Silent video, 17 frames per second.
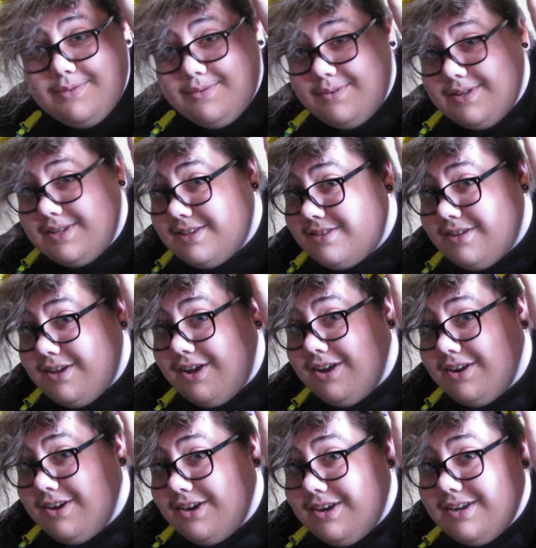with
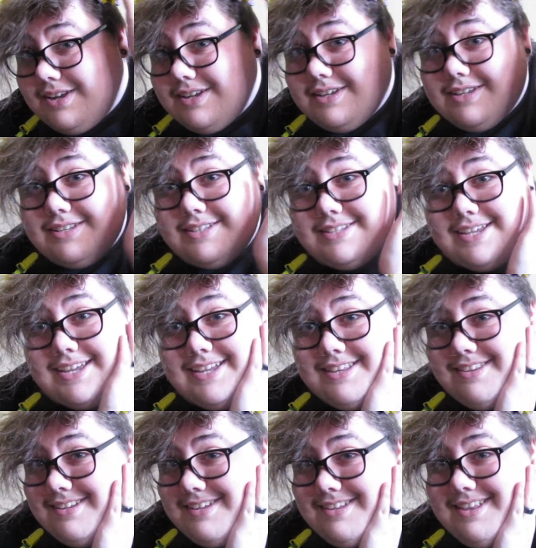our
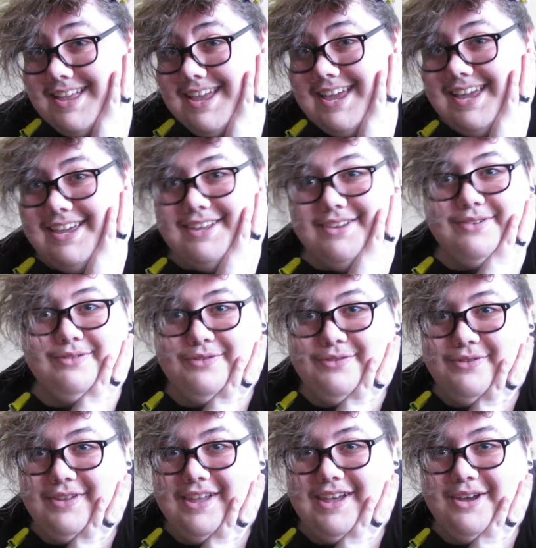dandelion
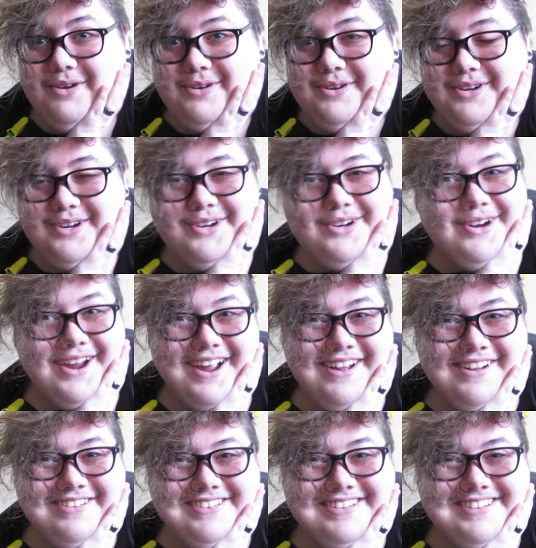flower
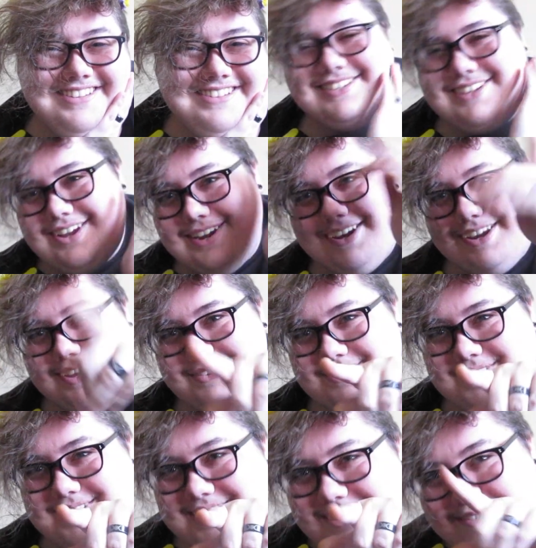crown. Sorry, I'm
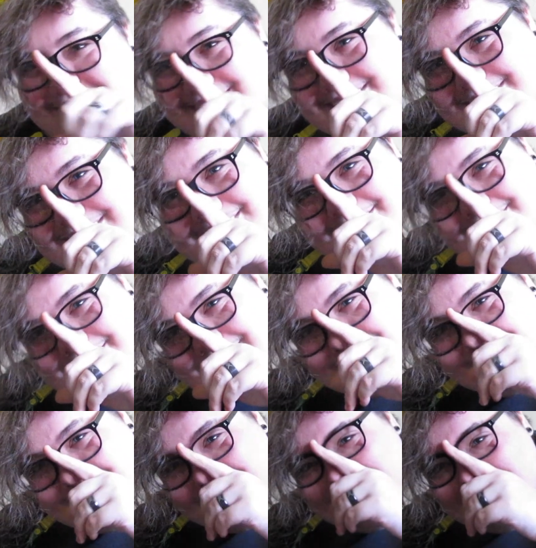looking at myself in the
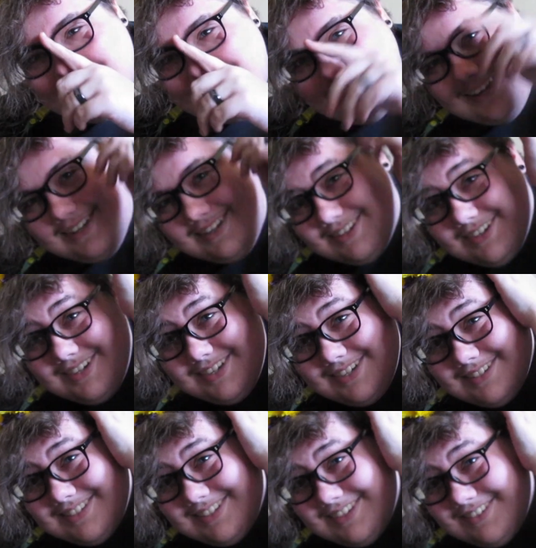viewfinder
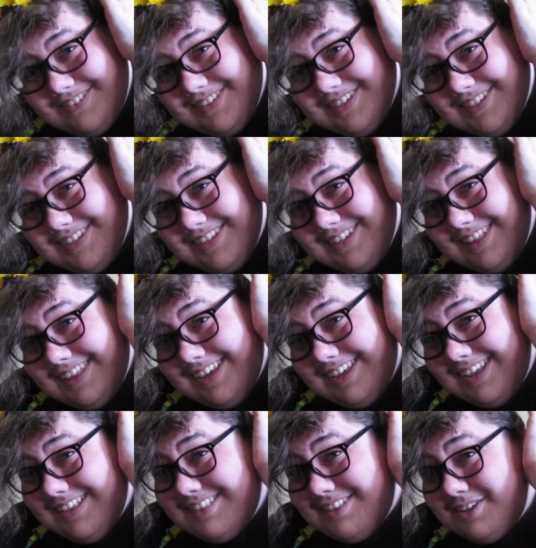because I really
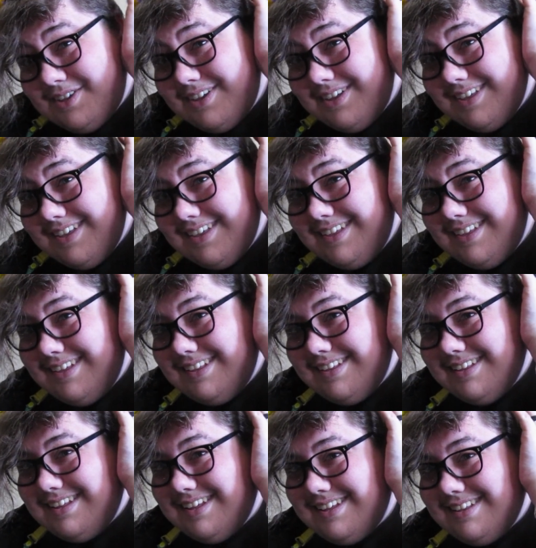like the
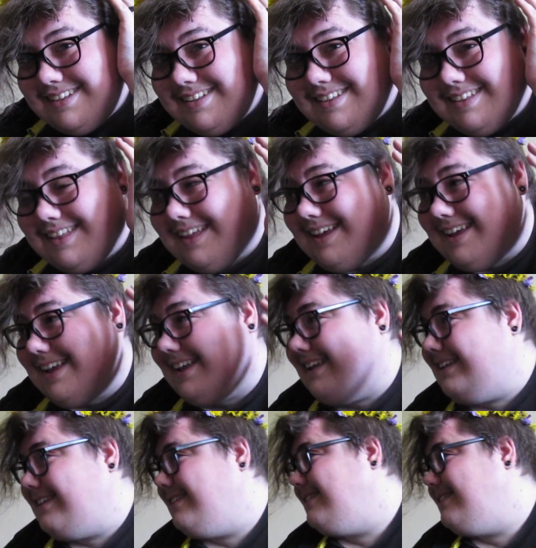dandelion.